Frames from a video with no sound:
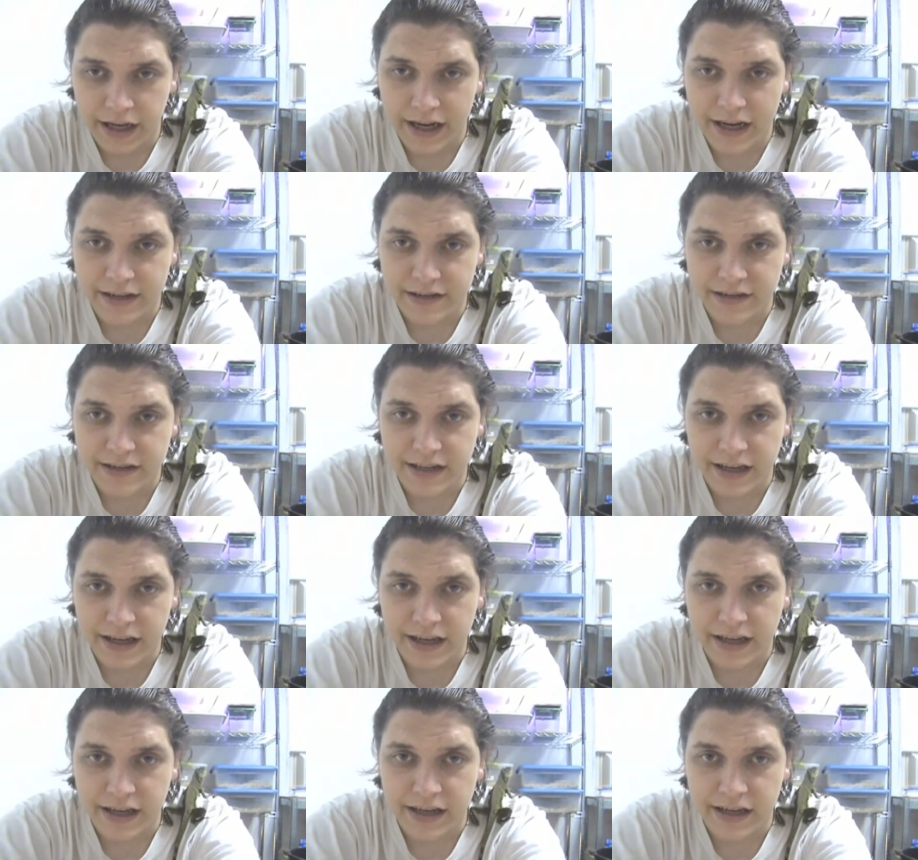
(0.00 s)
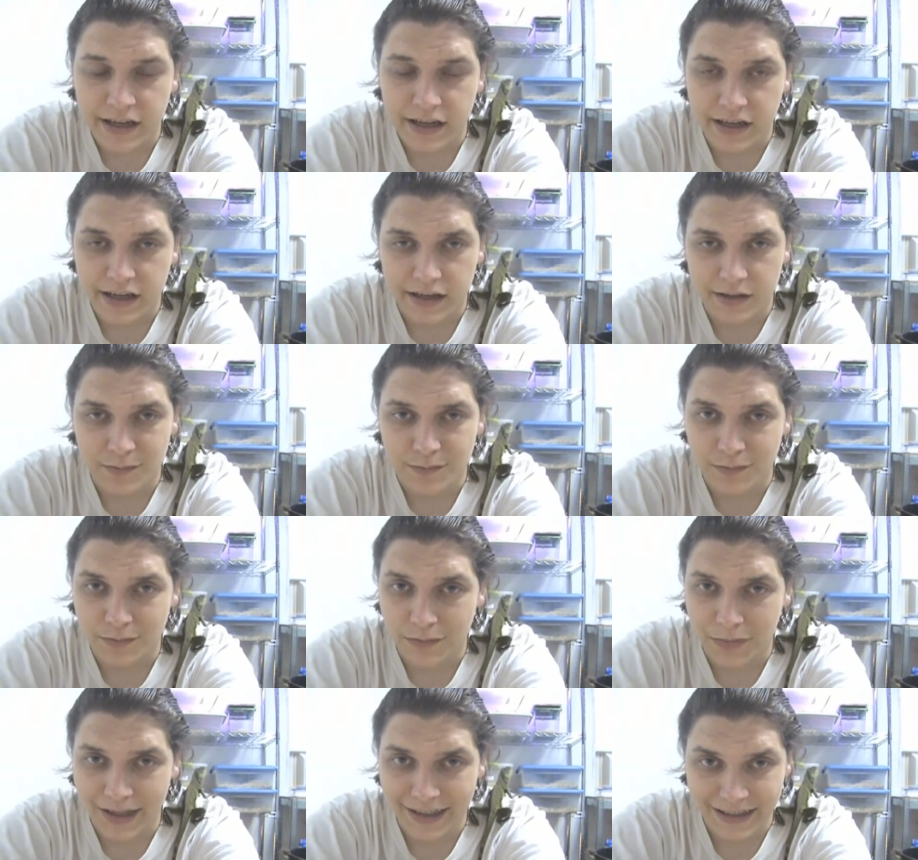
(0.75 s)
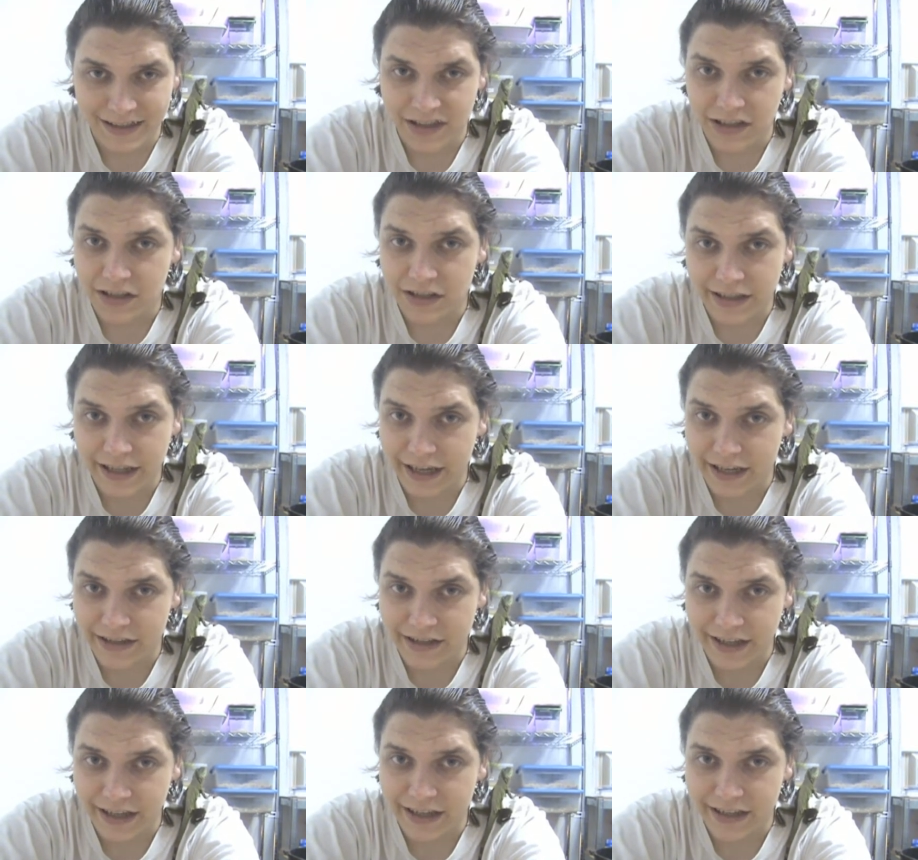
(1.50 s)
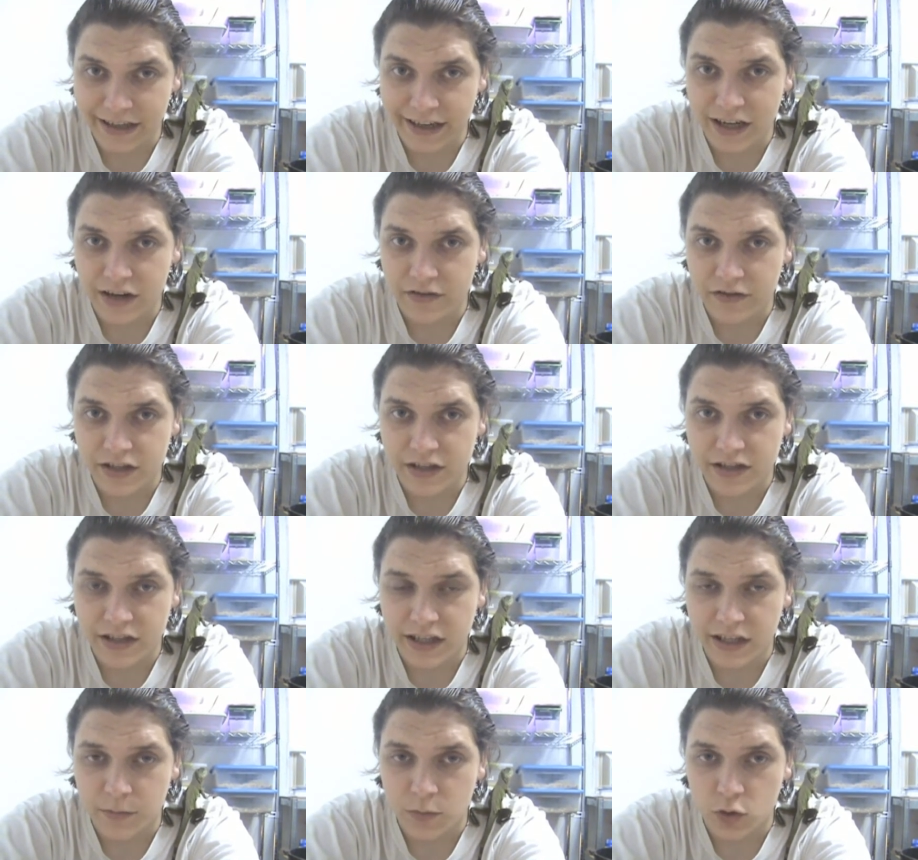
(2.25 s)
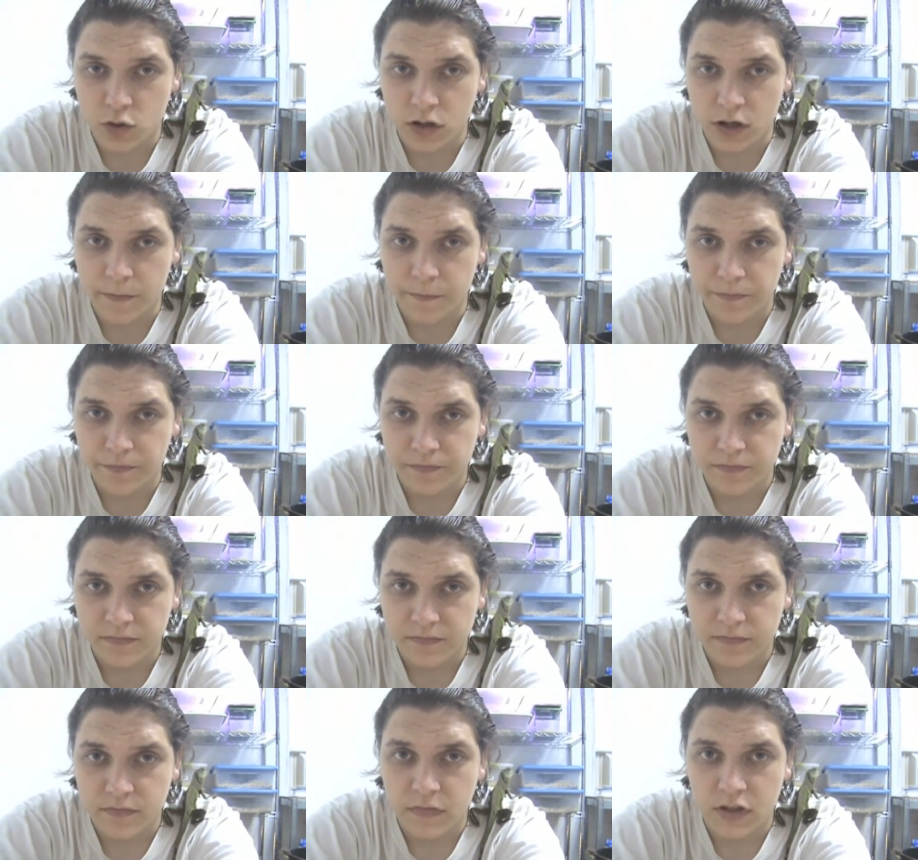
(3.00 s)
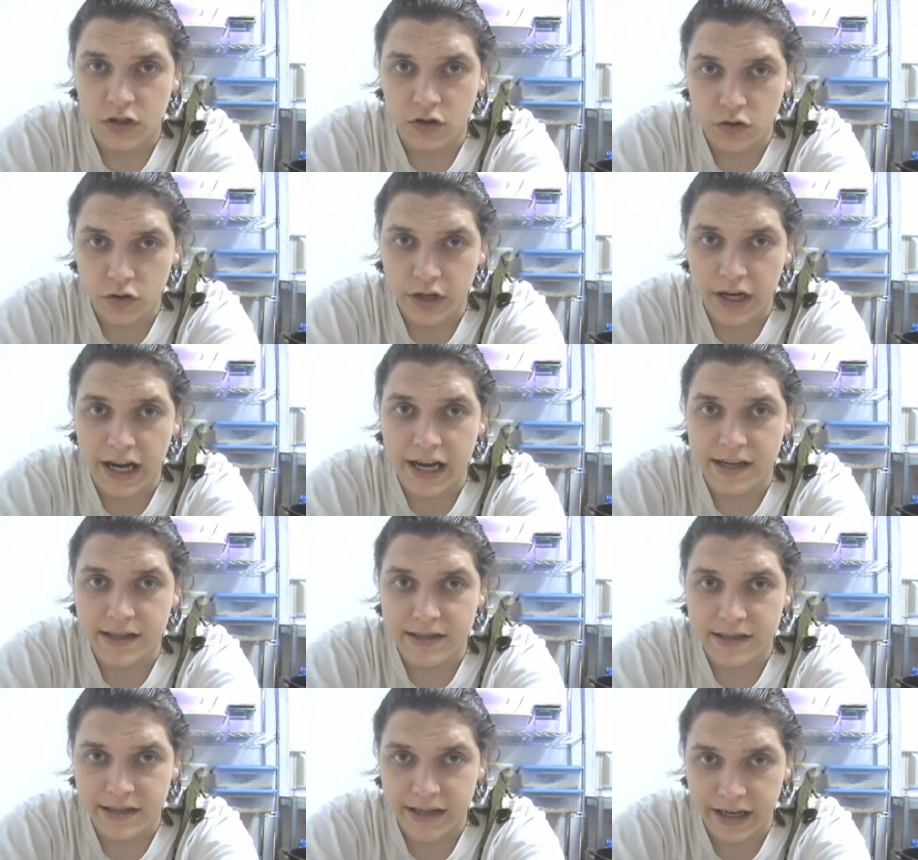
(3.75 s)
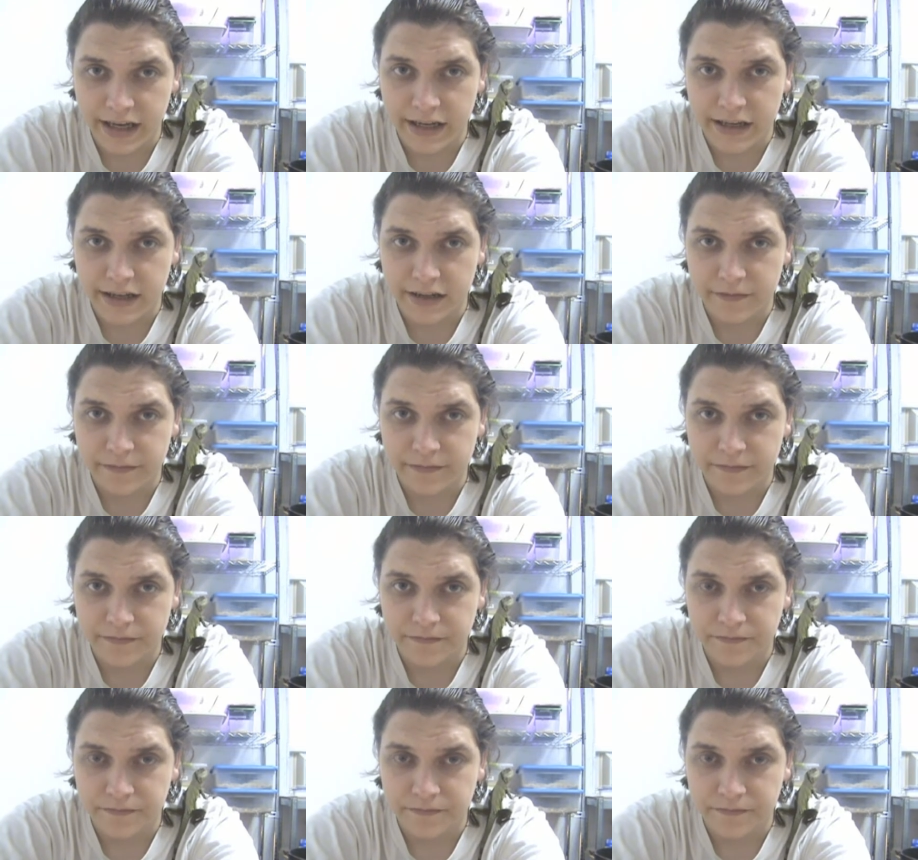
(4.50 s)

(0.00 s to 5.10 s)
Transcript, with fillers: and said, my son can't take care of this anymore. You guys take it.